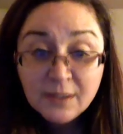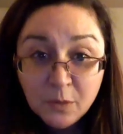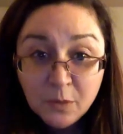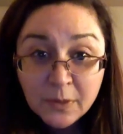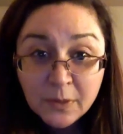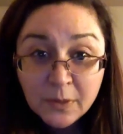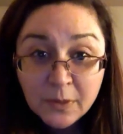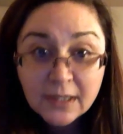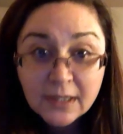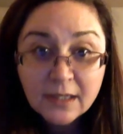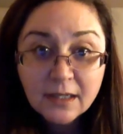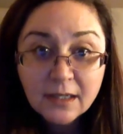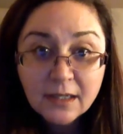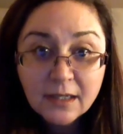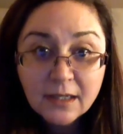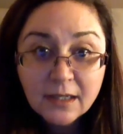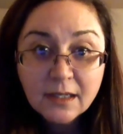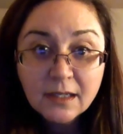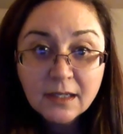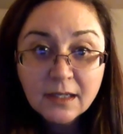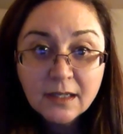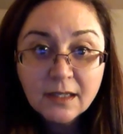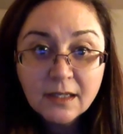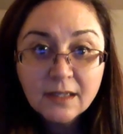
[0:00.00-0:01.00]
but
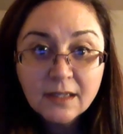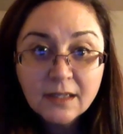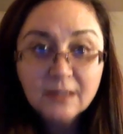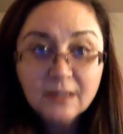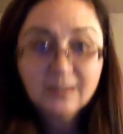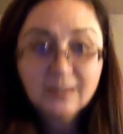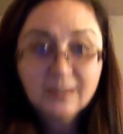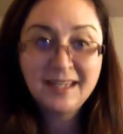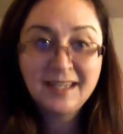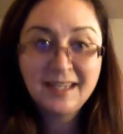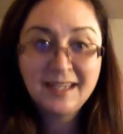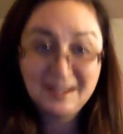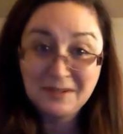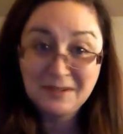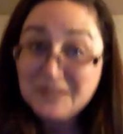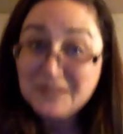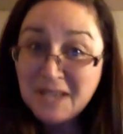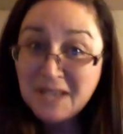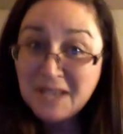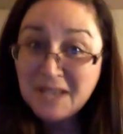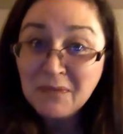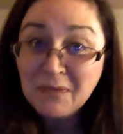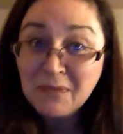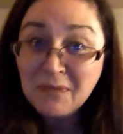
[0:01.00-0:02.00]
like I was
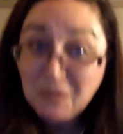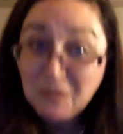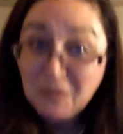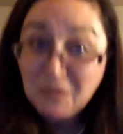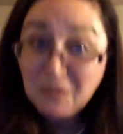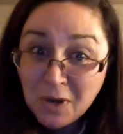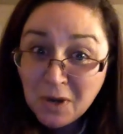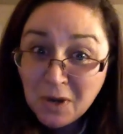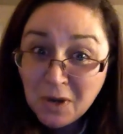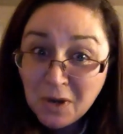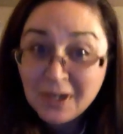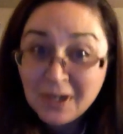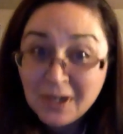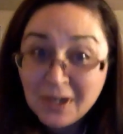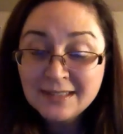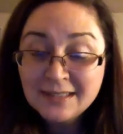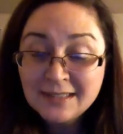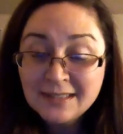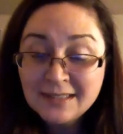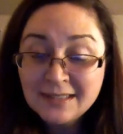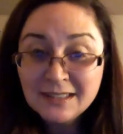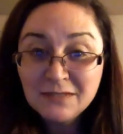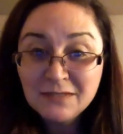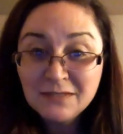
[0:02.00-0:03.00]
saying before,
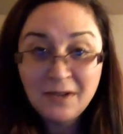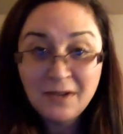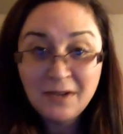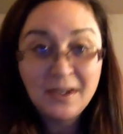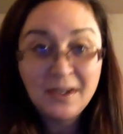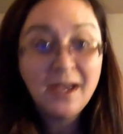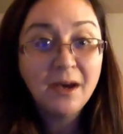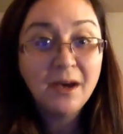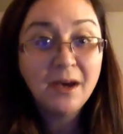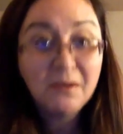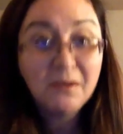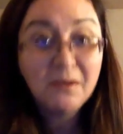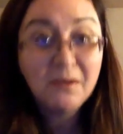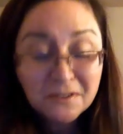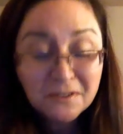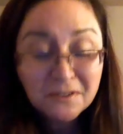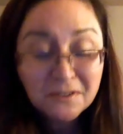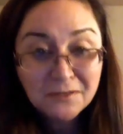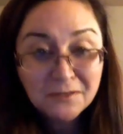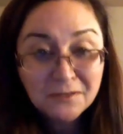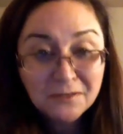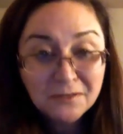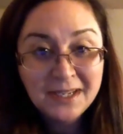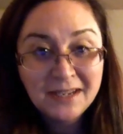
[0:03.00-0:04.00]
it's just very helpful
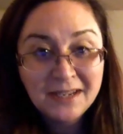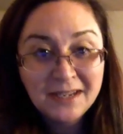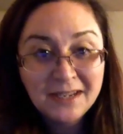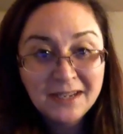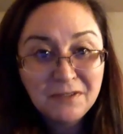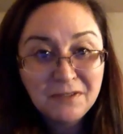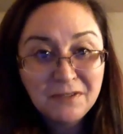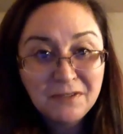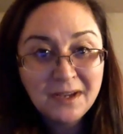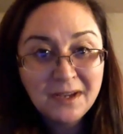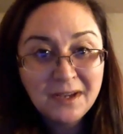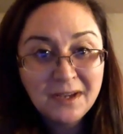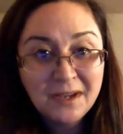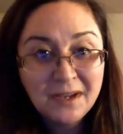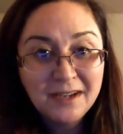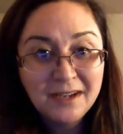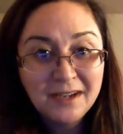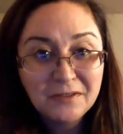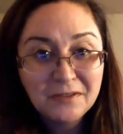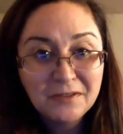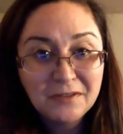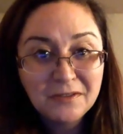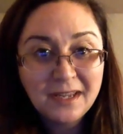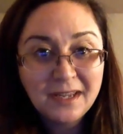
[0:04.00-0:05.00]
for me if you kind
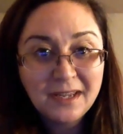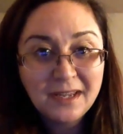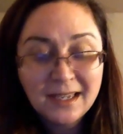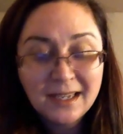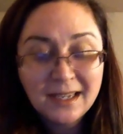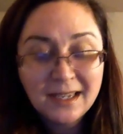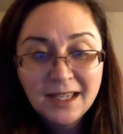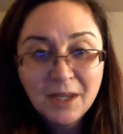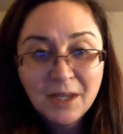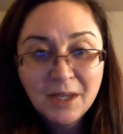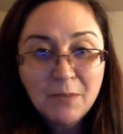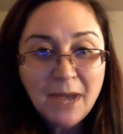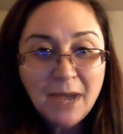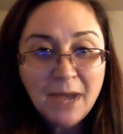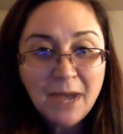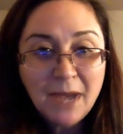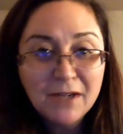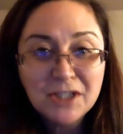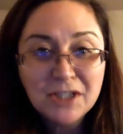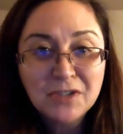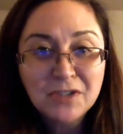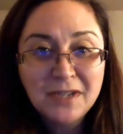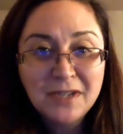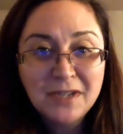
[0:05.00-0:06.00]
of like
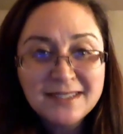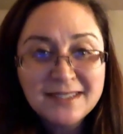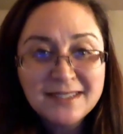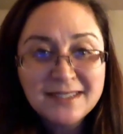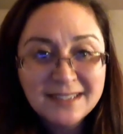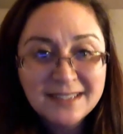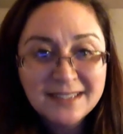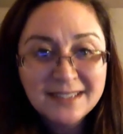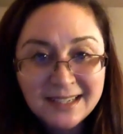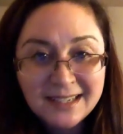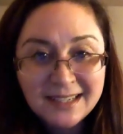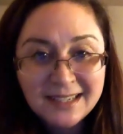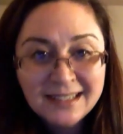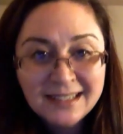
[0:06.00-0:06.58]
paratranslate.